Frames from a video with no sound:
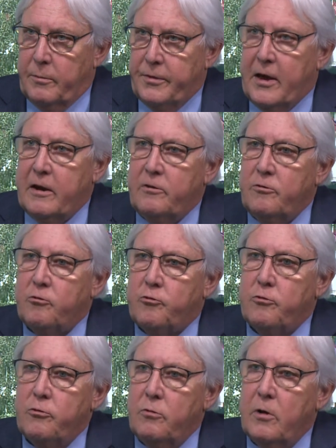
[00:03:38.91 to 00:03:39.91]
but that isn't
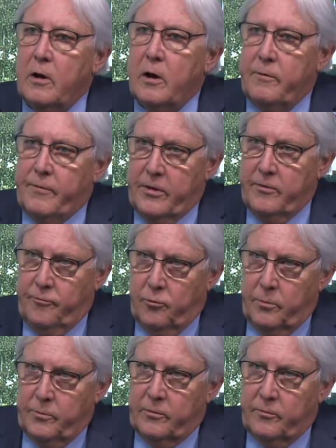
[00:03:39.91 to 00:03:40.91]
true of other
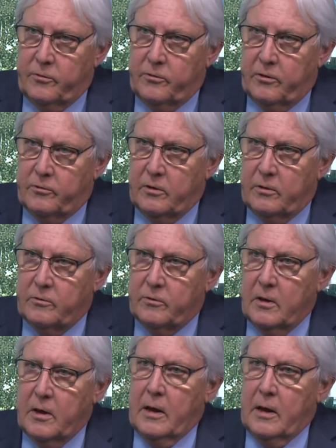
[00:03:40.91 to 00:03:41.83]
forms of assistance.